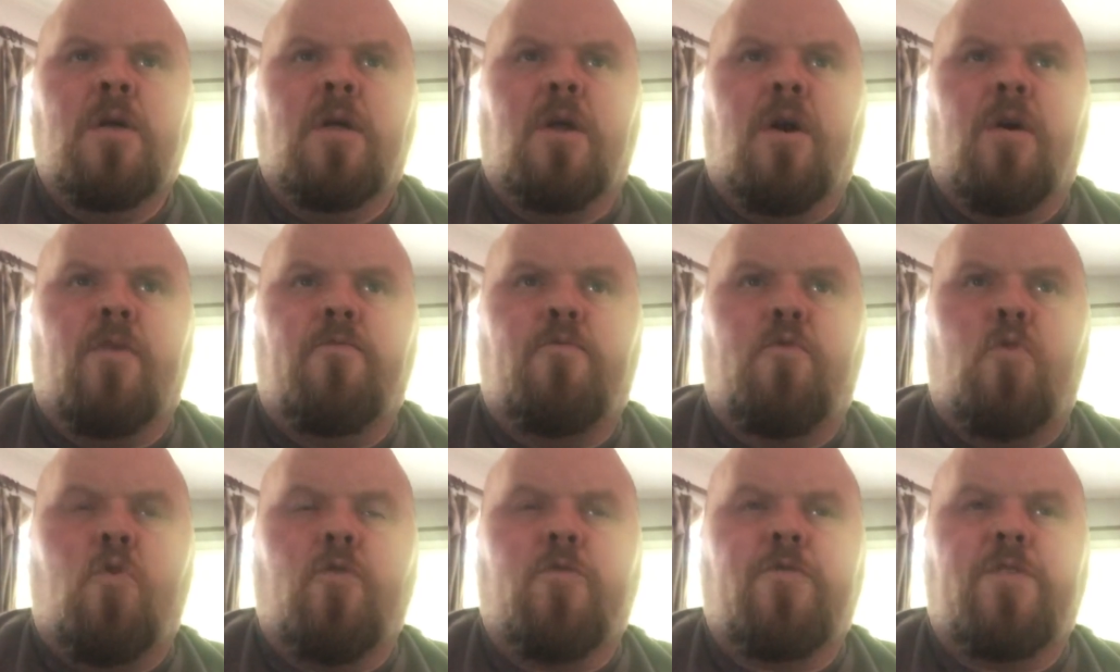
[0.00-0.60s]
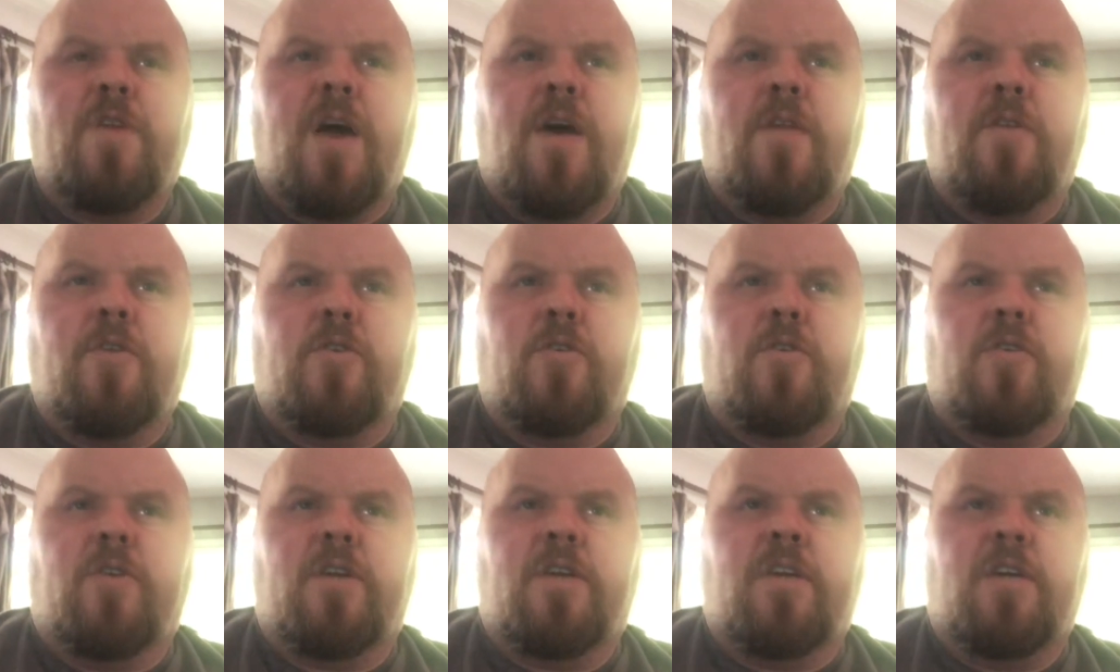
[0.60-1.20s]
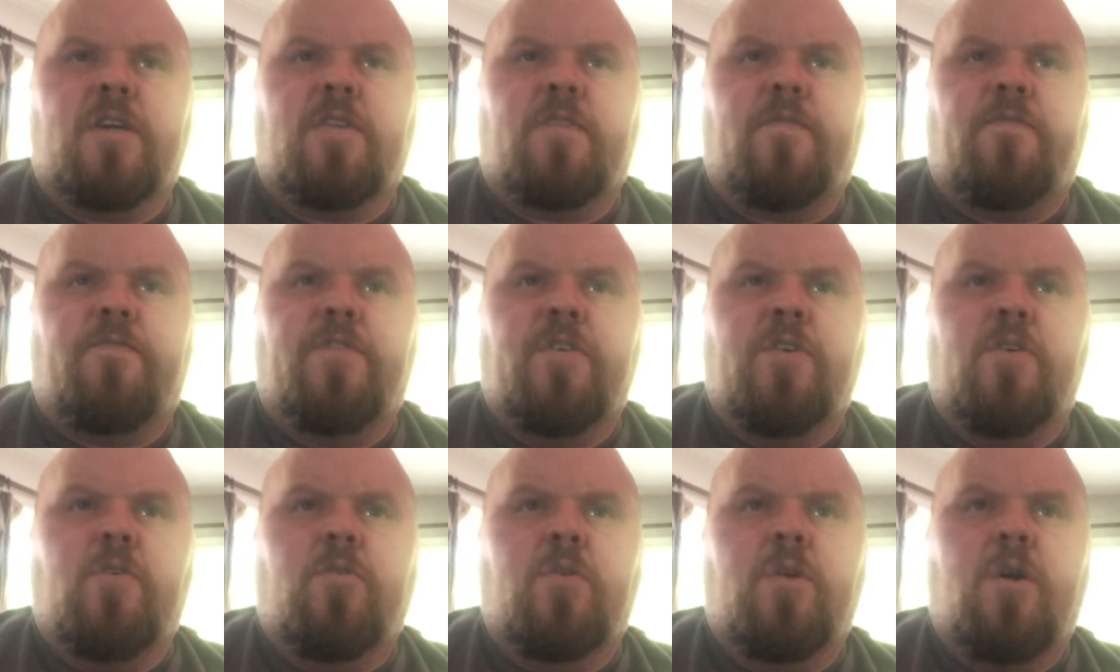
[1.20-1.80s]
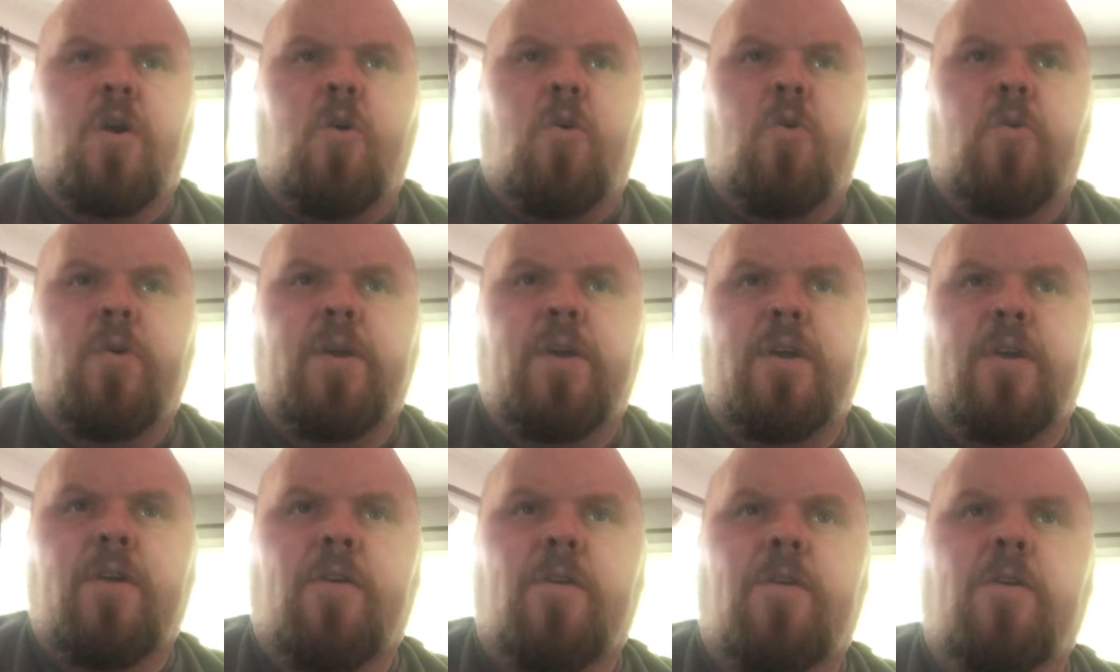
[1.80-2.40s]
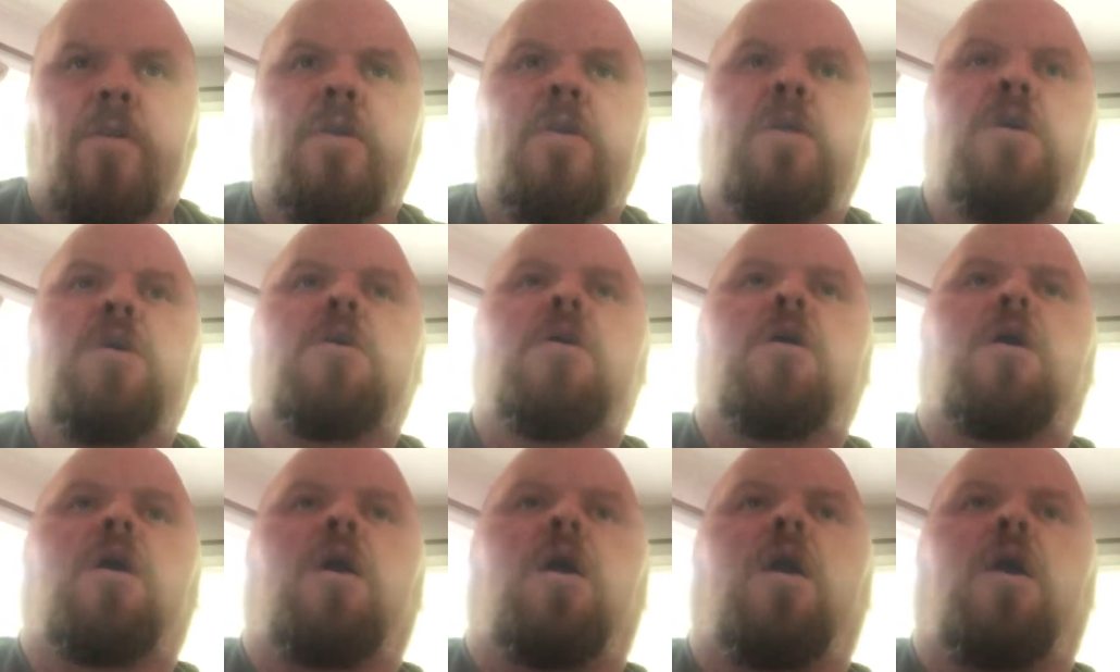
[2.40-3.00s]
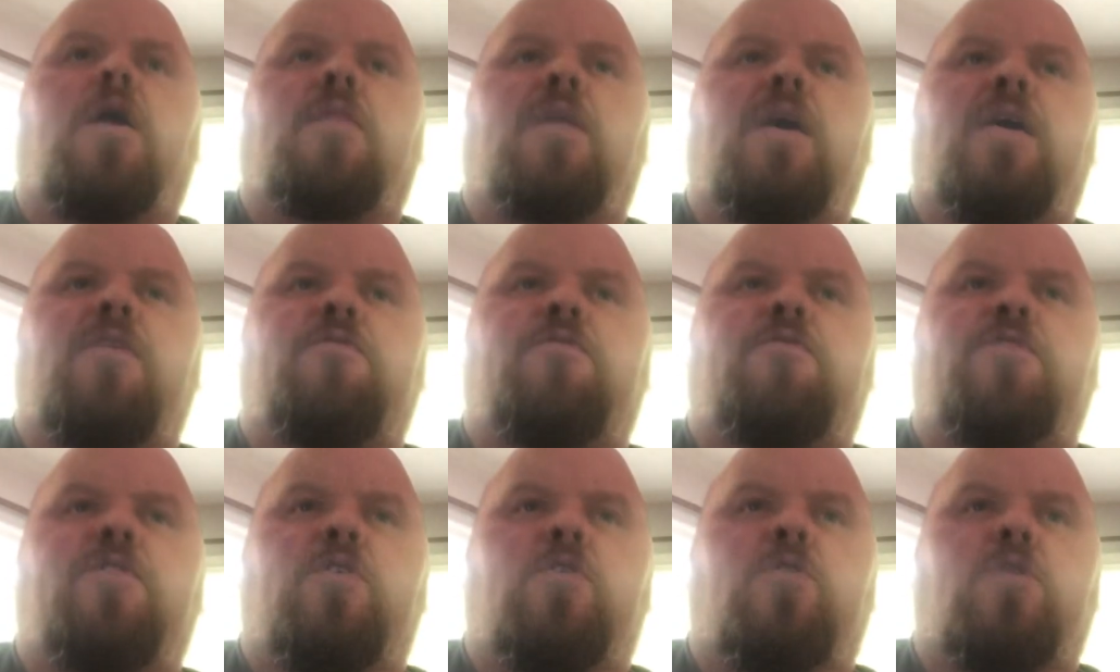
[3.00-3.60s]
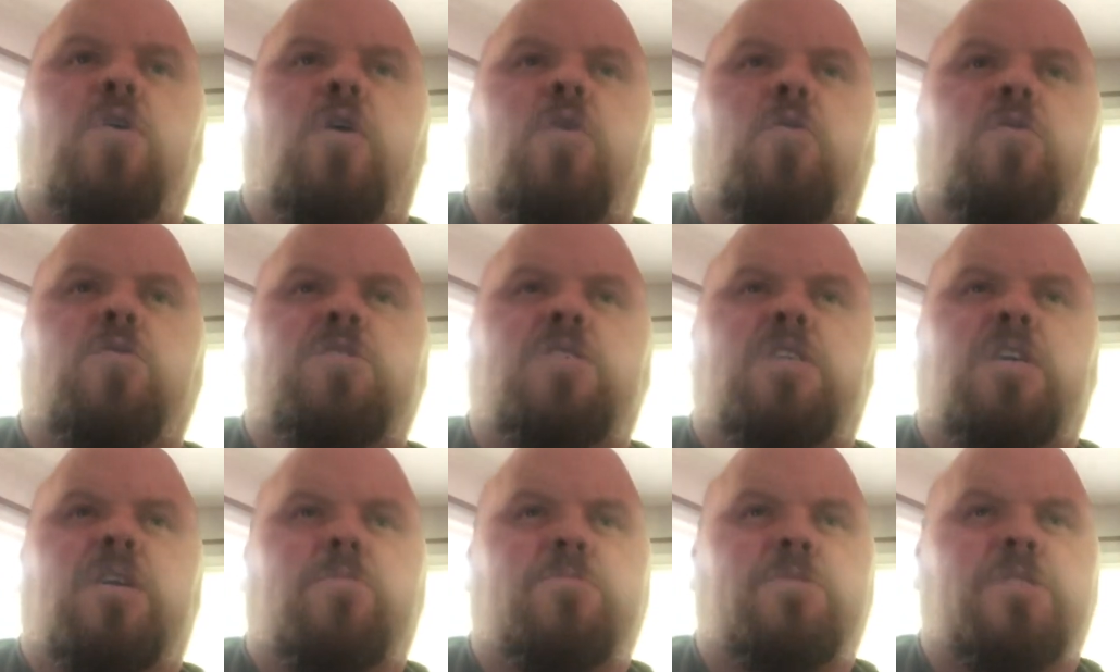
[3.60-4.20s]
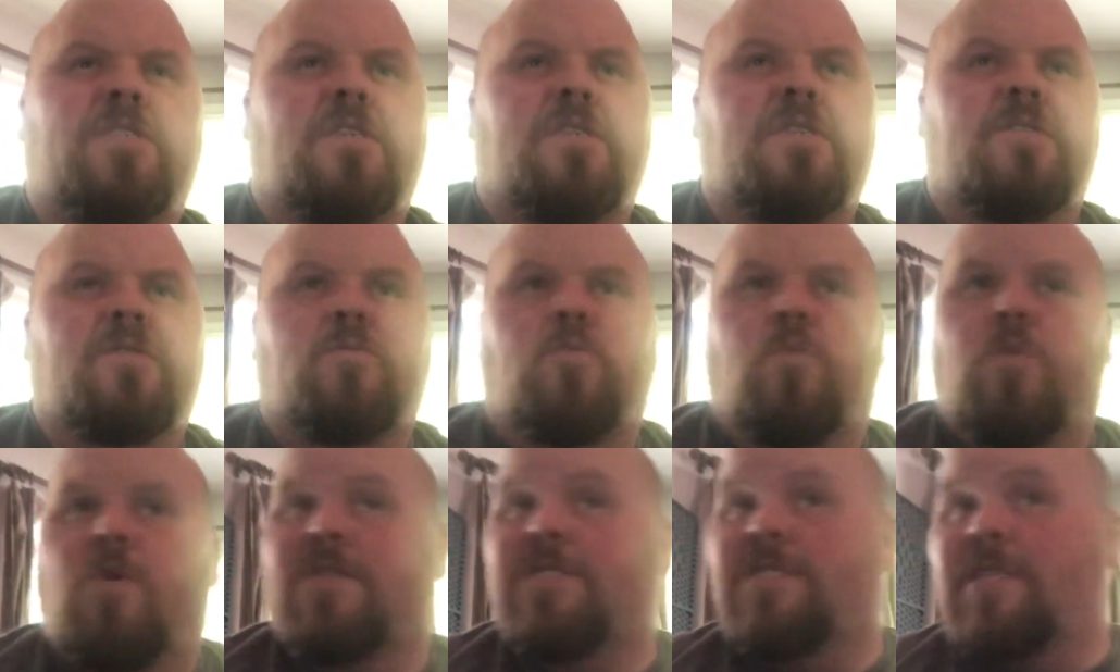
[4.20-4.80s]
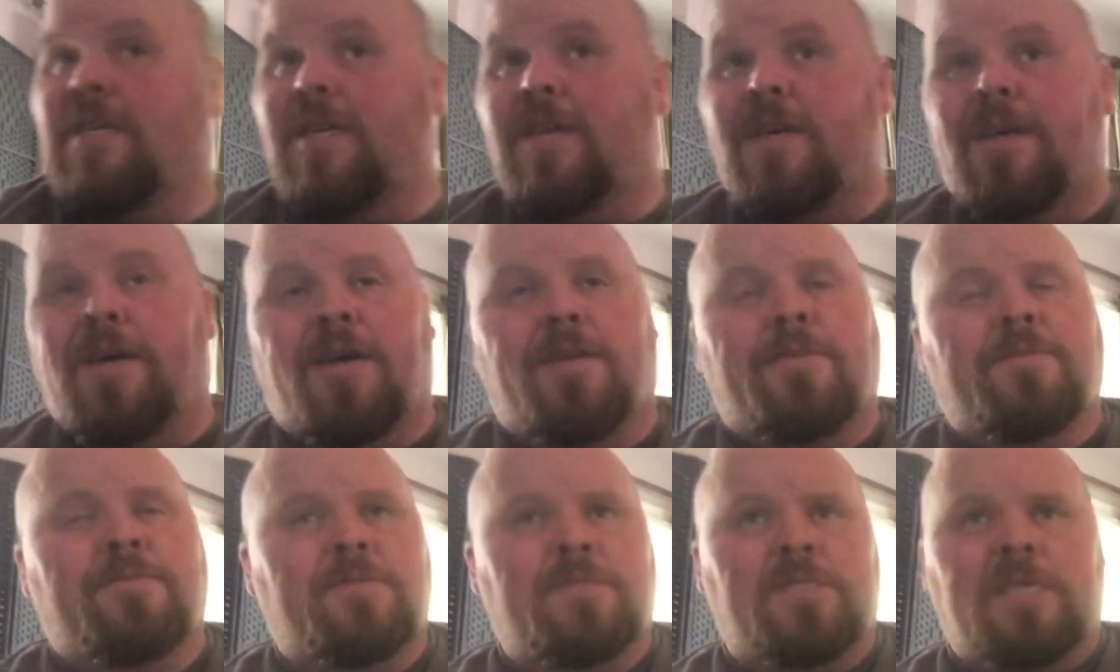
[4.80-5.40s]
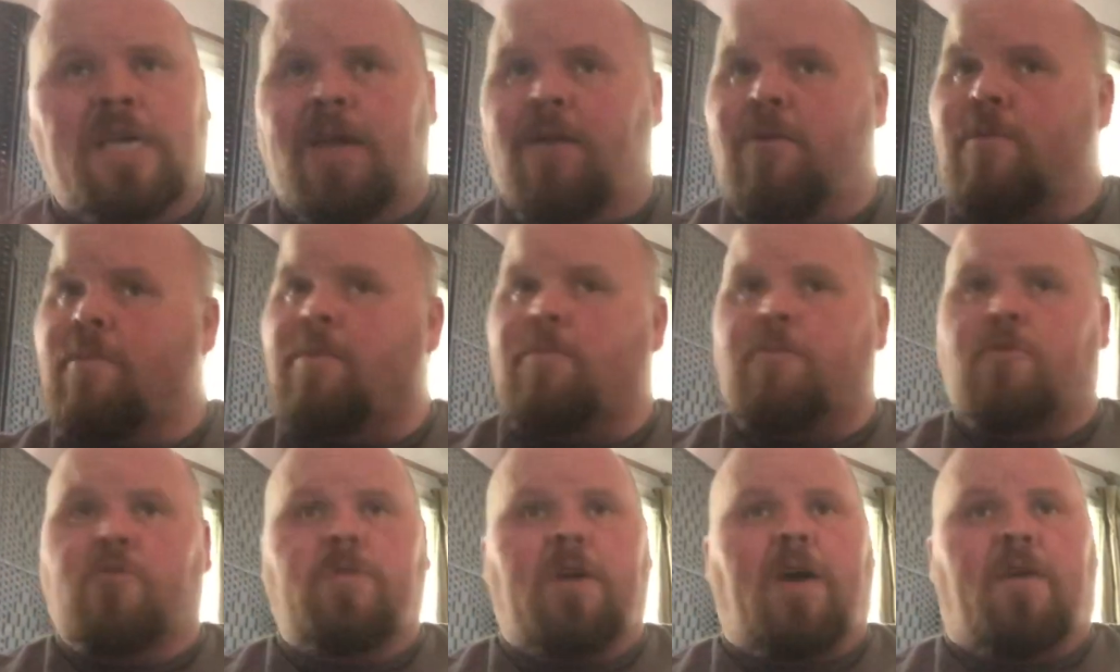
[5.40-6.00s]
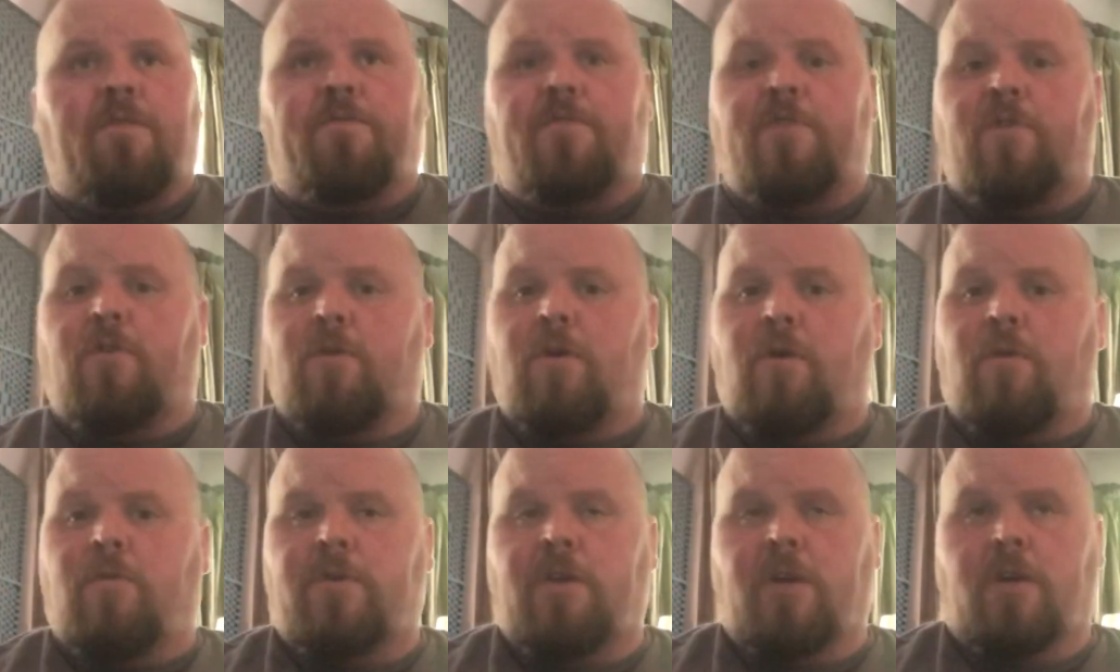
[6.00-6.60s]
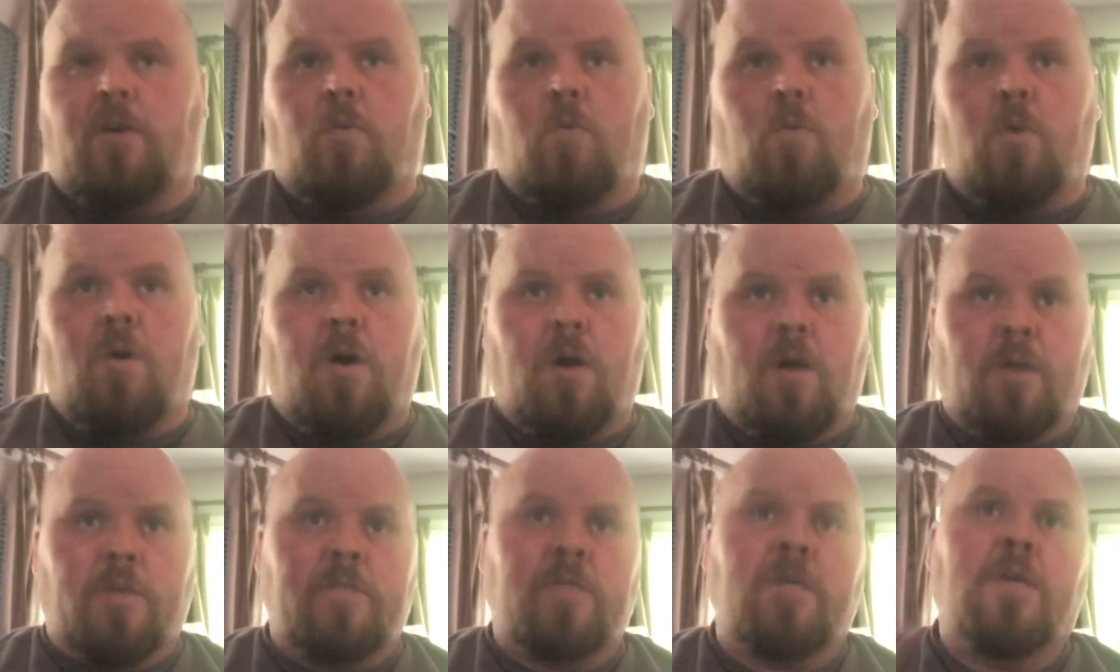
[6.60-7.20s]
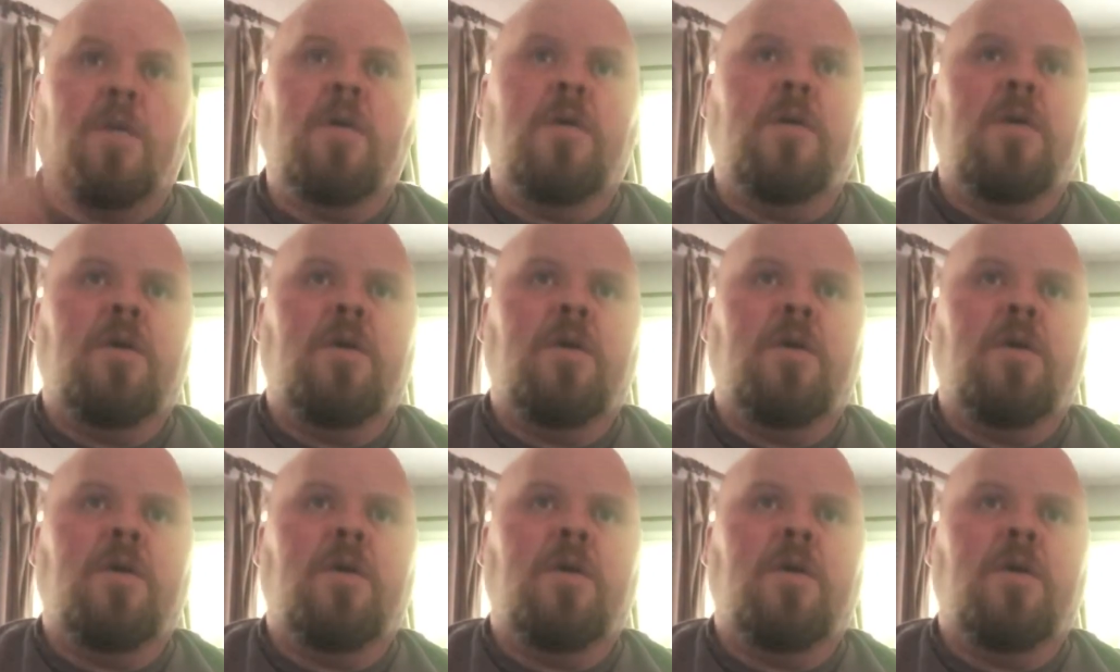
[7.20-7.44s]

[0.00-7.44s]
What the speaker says: On fourth down, they're going to kick the field goal here. And that field goal attempt is, once again, can't remember who that field goal kicker was.